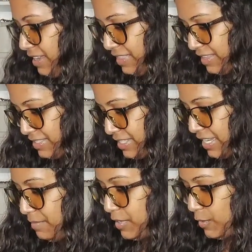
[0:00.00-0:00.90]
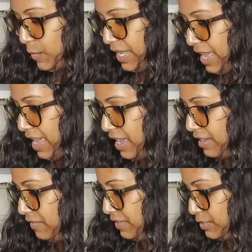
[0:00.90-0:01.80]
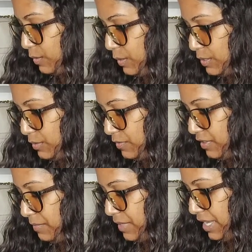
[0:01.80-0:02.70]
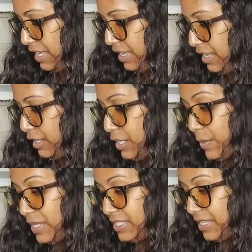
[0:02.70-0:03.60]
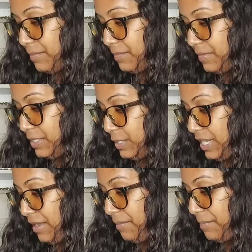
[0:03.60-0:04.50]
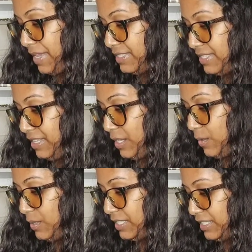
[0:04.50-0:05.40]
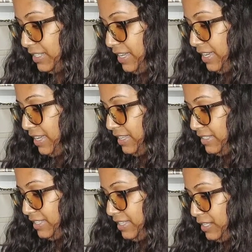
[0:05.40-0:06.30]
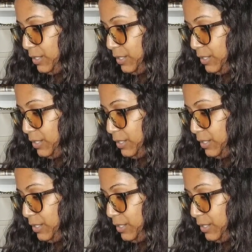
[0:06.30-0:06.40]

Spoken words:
The second book we have is also from a USA Today best-selling author, Tia